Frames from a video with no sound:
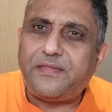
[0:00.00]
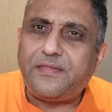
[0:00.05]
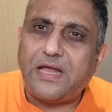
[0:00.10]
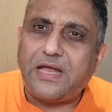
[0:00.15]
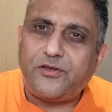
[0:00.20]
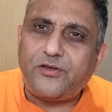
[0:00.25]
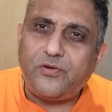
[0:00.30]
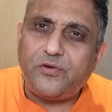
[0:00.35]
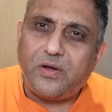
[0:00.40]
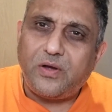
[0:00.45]

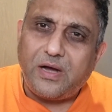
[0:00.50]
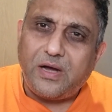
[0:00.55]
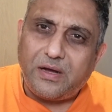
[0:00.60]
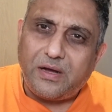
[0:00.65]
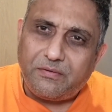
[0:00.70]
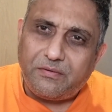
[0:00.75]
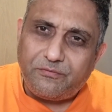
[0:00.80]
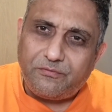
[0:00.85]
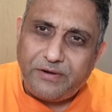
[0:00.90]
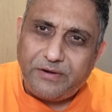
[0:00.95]
that you
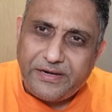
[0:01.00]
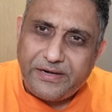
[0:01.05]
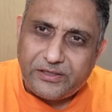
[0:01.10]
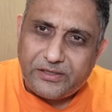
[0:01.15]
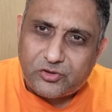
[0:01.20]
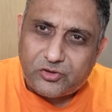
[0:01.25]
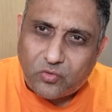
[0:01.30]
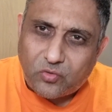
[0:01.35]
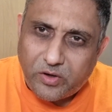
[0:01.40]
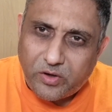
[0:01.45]
are
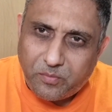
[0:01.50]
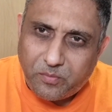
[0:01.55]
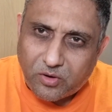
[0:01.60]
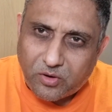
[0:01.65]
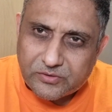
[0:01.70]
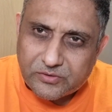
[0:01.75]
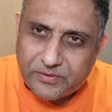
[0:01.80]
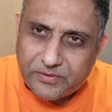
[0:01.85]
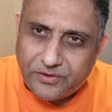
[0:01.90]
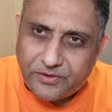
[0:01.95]
reading
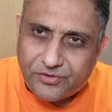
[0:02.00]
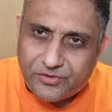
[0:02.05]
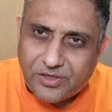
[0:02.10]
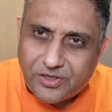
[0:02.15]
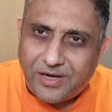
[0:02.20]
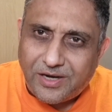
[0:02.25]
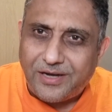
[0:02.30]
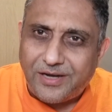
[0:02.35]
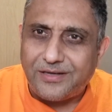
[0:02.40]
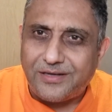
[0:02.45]
storybooks with your
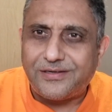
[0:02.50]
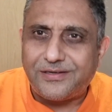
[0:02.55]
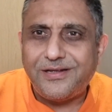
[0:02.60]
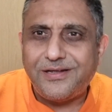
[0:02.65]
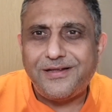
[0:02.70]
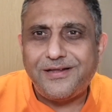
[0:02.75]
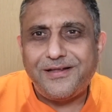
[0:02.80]
child,